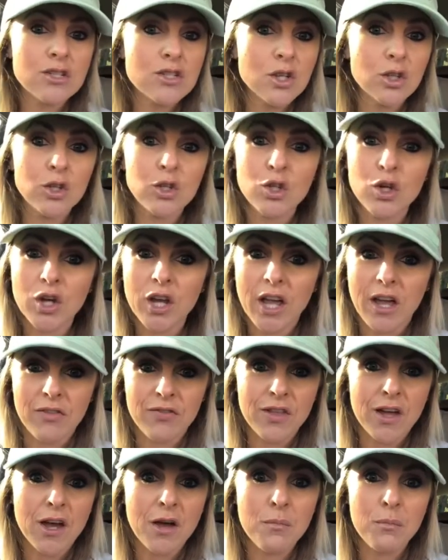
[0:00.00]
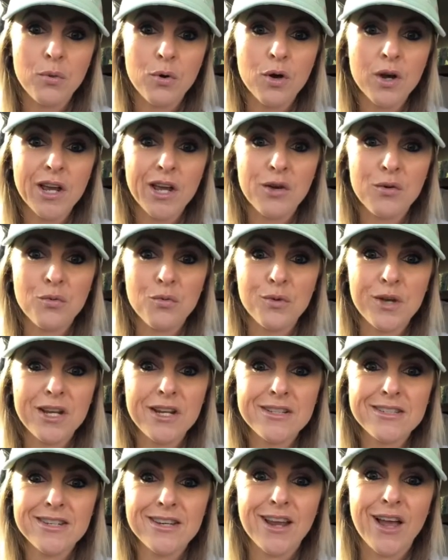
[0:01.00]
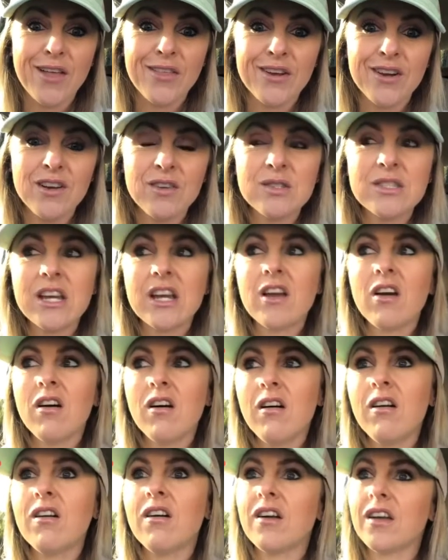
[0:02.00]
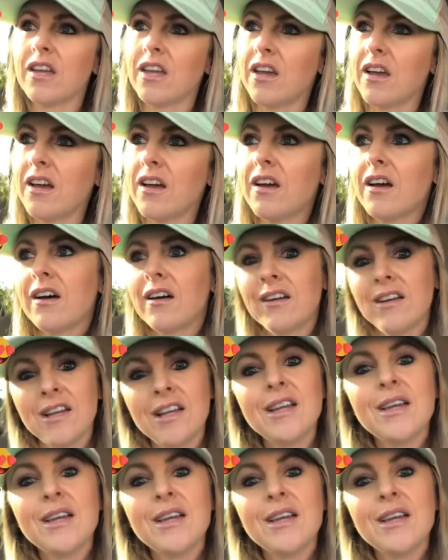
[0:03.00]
to look at that book and read it together. It's like, oh yeah.